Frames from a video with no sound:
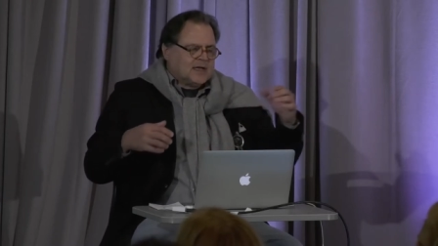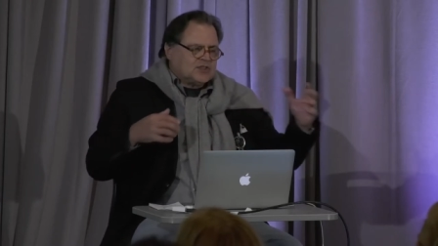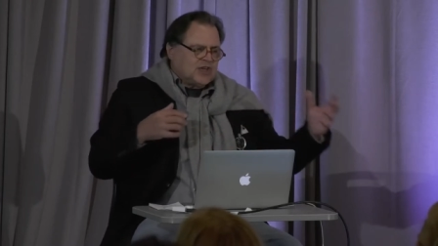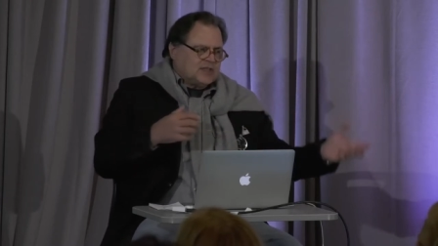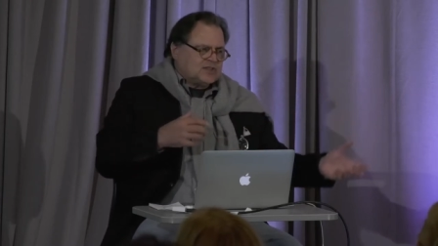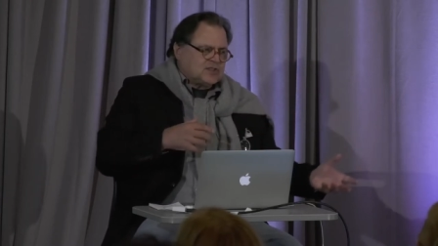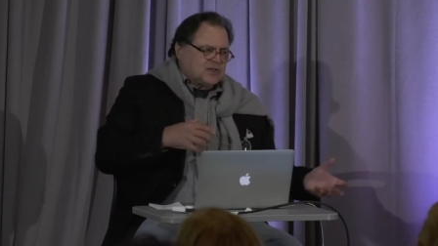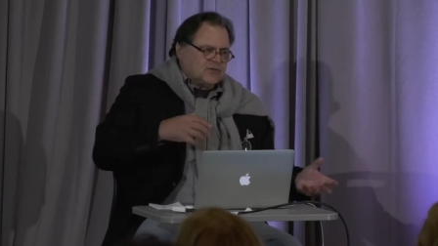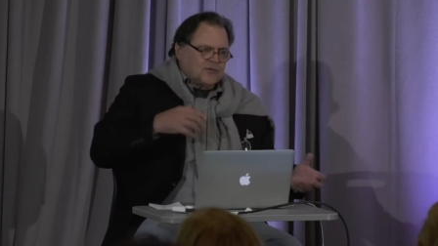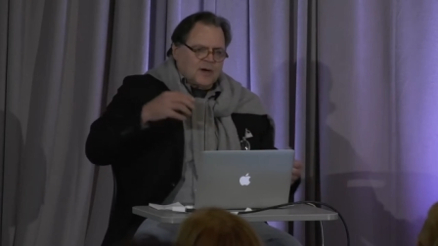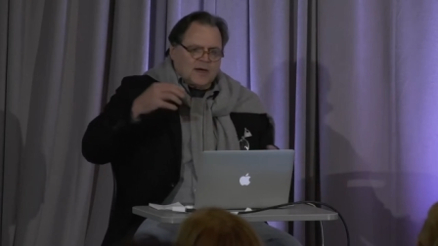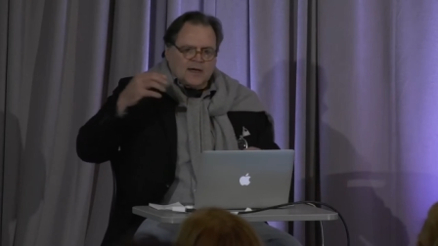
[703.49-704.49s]
changed the
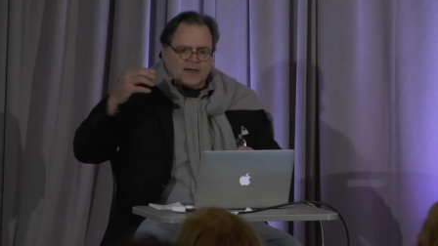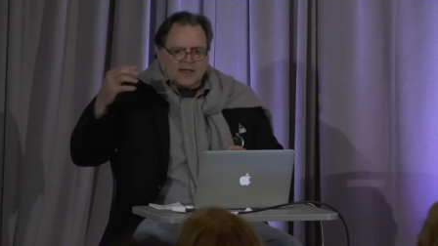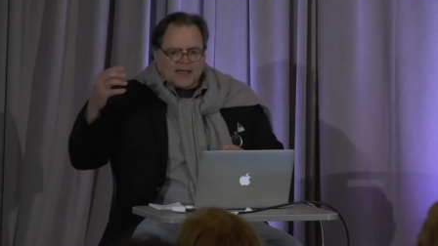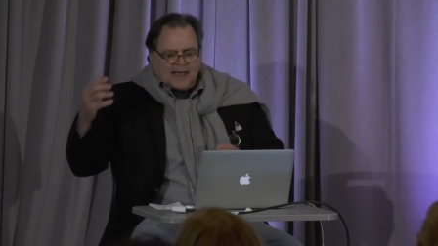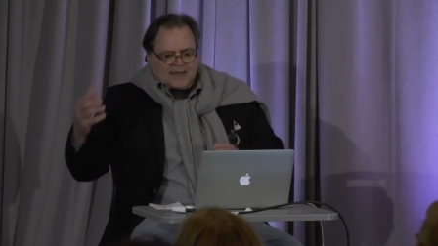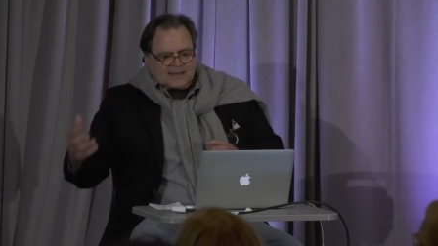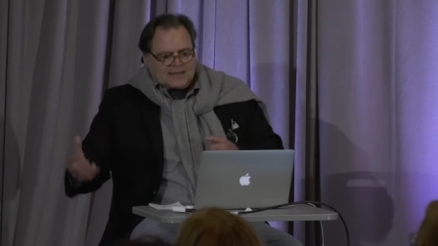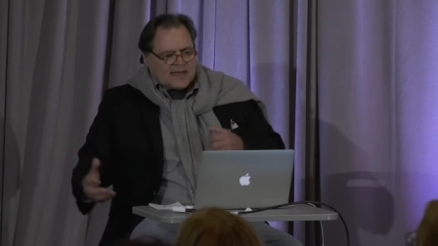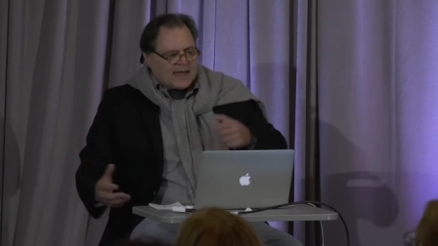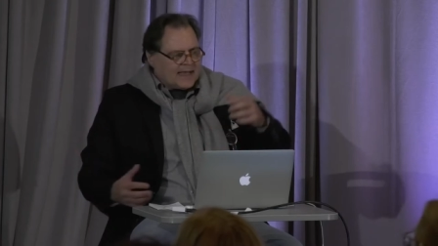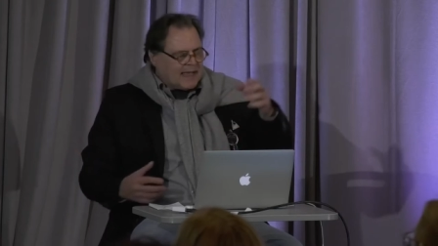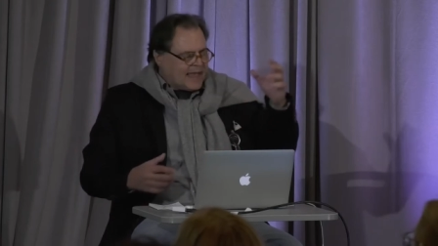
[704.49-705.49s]
drug, had a
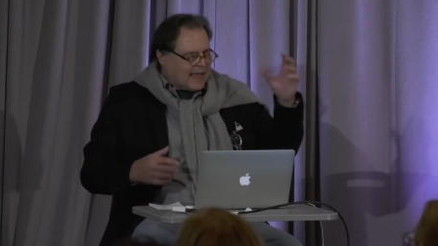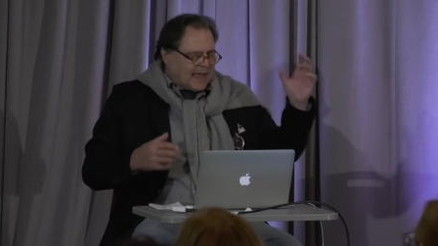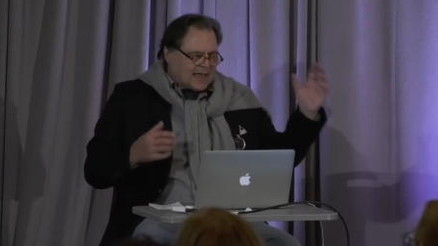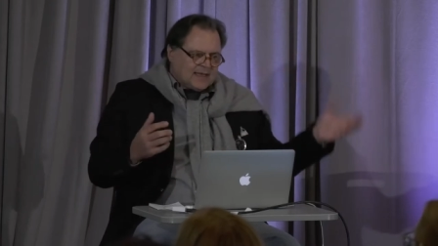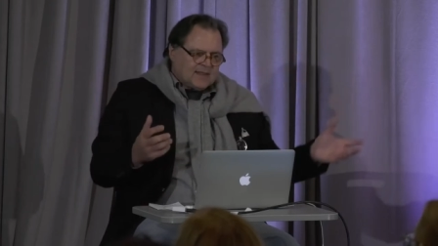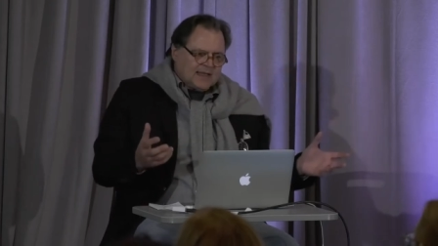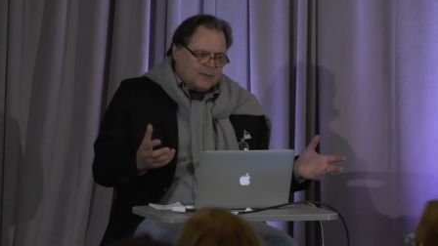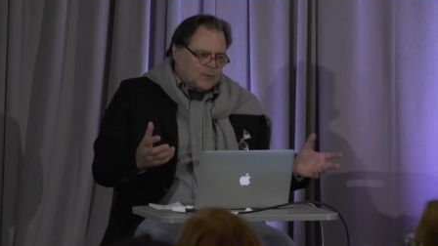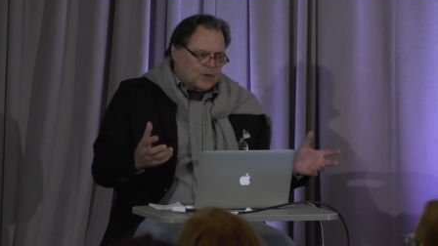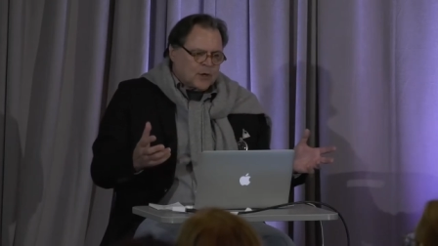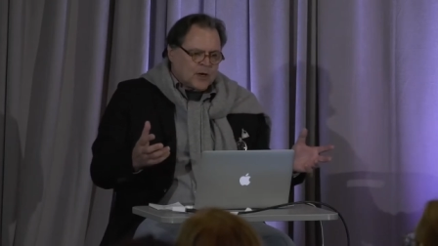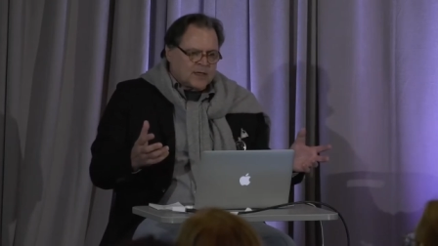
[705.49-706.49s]
TIA, anything that
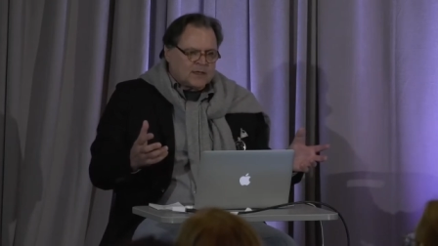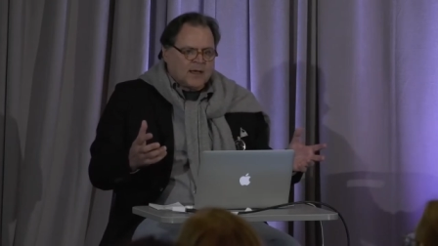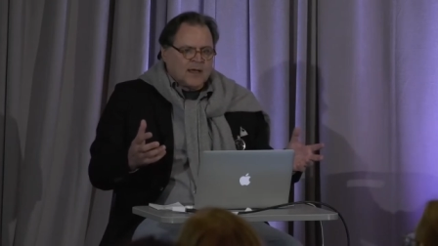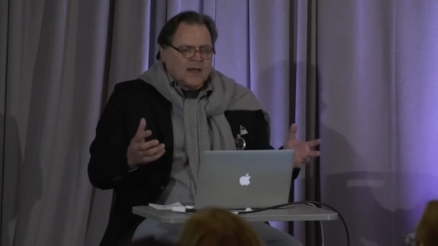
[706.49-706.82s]
went on,